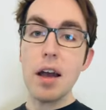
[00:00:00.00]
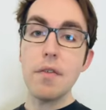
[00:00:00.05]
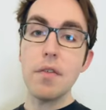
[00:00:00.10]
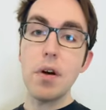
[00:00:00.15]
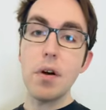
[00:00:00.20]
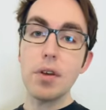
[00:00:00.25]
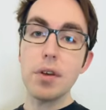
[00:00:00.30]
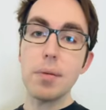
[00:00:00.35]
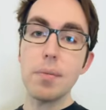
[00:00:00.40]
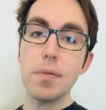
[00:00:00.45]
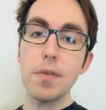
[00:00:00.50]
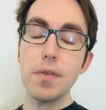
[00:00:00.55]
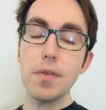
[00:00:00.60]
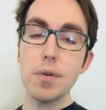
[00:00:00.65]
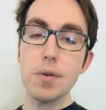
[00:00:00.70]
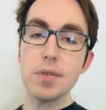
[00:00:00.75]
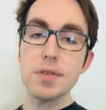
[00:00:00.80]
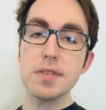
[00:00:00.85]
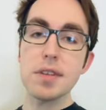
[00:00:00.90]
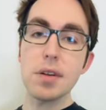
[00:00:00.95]
volume
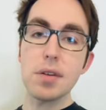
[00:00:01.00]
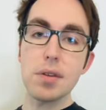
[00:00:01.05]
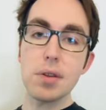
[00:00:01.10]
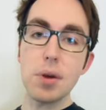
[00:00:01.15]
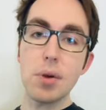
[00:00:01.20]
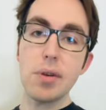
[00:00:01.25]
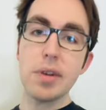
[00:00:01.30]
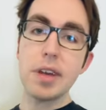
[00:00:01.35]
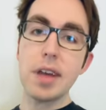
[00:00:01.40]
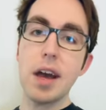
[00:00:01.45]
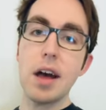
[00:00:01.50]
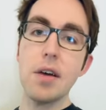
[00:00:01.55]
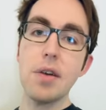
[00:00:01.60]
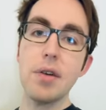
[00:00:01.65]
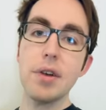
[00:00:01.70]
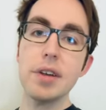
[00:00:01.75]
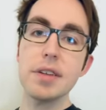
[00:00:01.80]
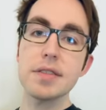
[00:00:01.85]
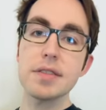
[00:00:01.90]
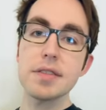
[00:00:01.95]
foods that are lower
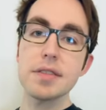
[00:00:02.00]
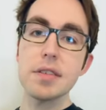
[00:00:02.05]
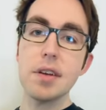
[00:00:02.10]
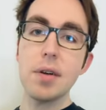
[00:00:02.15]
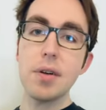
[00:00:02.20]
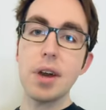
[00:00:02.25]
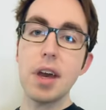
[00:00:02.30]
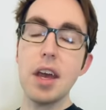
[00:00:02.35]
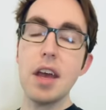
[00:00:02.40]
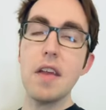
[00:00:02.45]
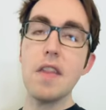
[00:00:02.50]
calories, okay?